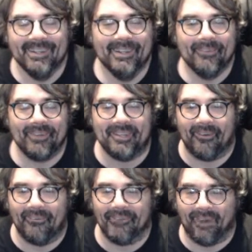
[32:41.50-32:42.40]
We
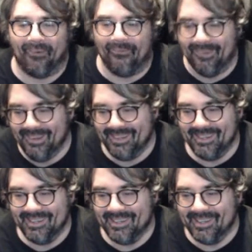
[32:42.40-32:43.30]
don't know.
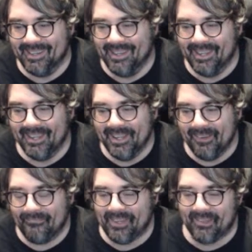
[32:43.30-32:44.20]

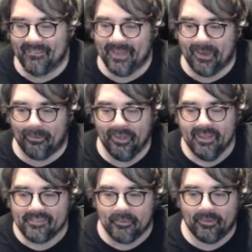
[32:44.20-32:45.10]
We don't know.
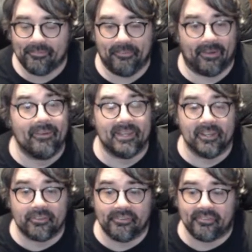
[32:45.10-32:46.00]
So what's very
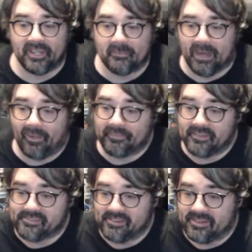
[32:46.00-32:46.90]
interesting about
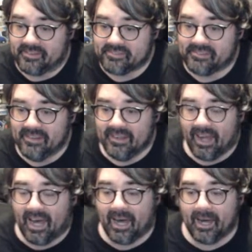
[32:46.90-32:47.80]
this is
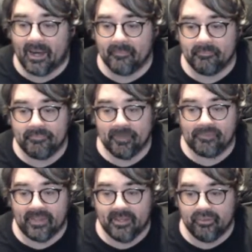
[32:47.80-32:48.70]

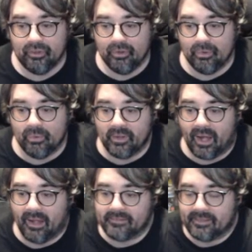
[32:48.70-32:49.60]
there's a new
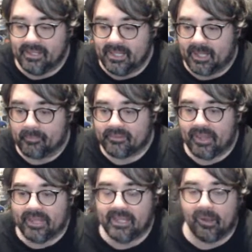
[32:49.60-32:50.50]
team
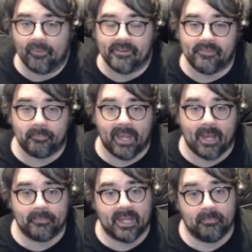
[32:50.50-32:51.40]
taking over the
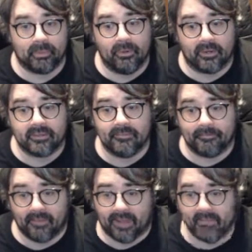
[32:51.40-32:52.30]
Batman book, the
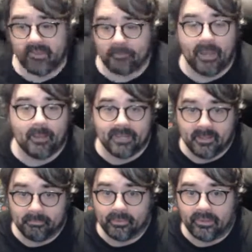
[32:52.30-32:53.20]
flagship
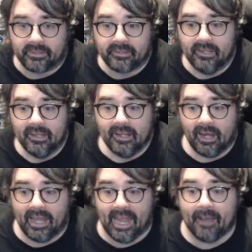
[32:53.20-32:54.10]
Batman book,
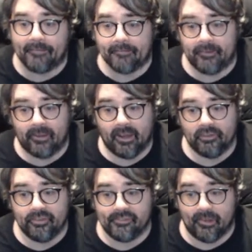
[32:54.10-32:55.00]
after
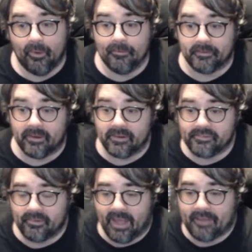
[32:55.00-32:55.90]
Hush is over.
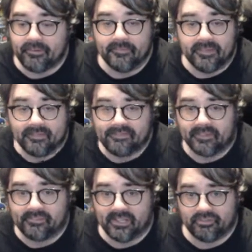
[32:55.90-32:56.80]
So after these
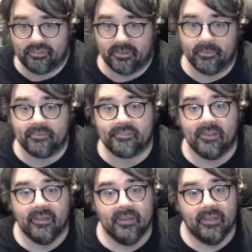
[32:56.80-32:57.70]
6 issues.
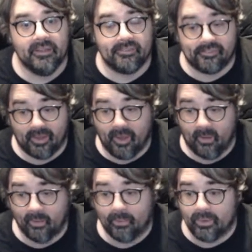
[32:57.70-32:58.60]

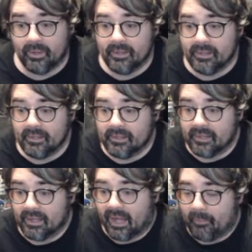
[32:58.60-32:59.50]
So
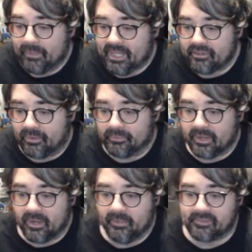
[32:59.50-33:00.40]
we don't
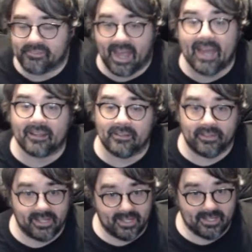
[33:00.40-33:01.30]
know
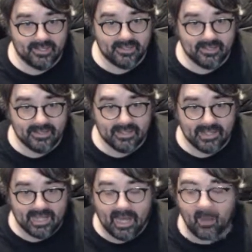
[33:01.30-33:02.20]
exactly
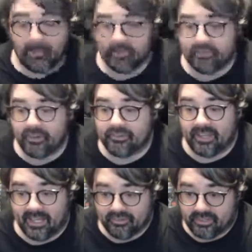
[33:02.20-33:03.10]
how much they're
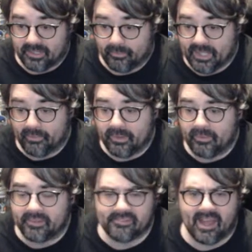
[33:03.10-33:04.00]
changing. We don't know
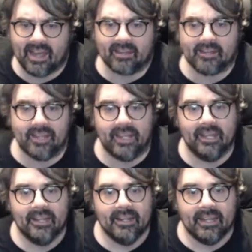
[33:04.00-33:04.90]
exactly
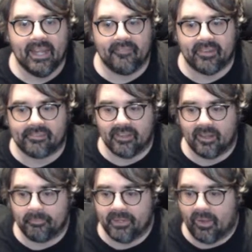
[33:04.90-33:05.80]
if it's
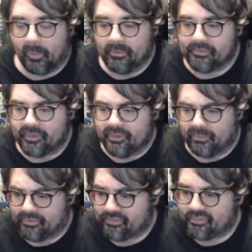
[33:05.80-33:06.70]
be almost a new
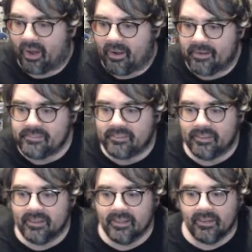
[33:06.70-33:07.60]
start,
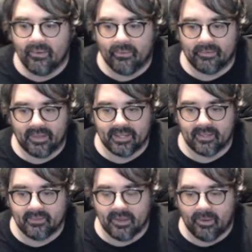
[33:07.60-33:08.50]
or like,
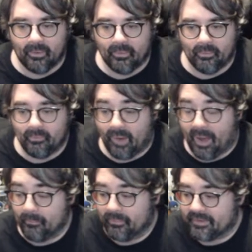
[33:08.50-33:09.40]

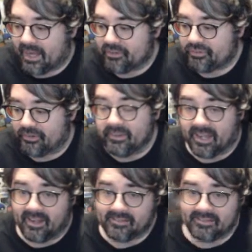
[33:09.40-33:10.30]
we're not sure
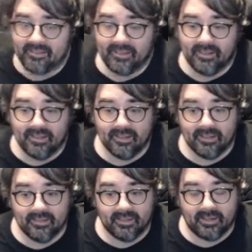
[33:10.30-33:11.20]
yet.
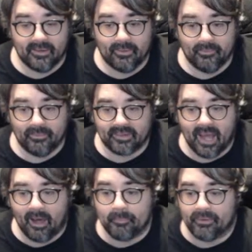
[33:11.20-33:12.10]
With
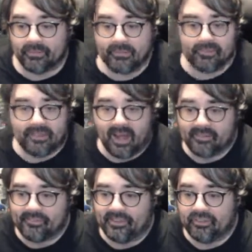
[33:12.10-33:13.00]
comic books, things
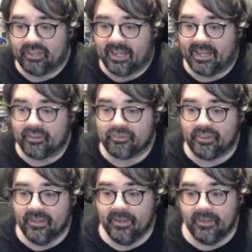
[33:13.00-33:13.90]
constantly change.
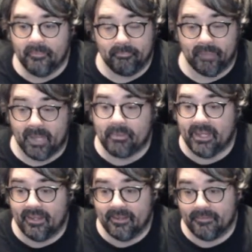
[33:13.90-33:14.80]

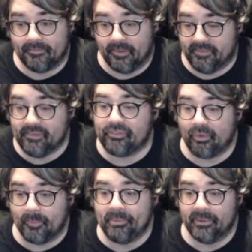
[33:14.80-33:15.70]
Maybe for this
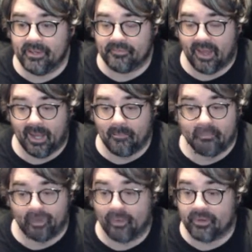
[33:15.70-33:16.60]
short period of time,
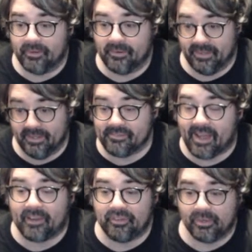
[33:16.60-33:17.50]
Joker is
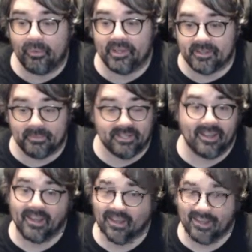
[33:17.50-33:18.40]
actually going to be
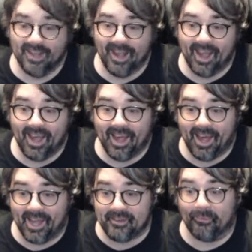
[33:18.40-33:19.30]
dead.
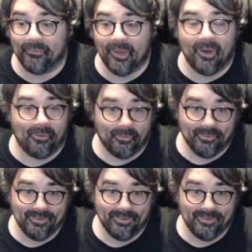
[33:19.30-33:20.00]
I don't know.